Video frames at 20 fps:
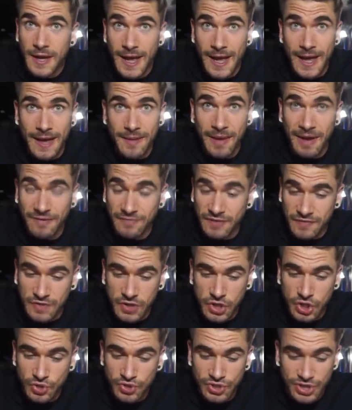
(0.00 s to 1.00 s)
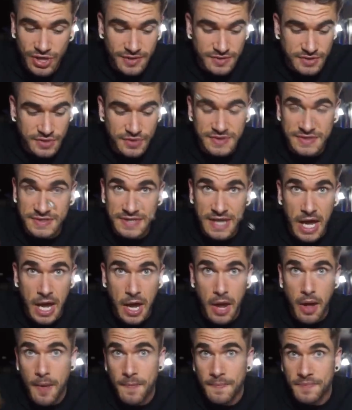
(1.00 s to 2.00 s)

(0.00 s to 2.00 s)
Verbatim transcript: And I have to give a huge shout out to the state.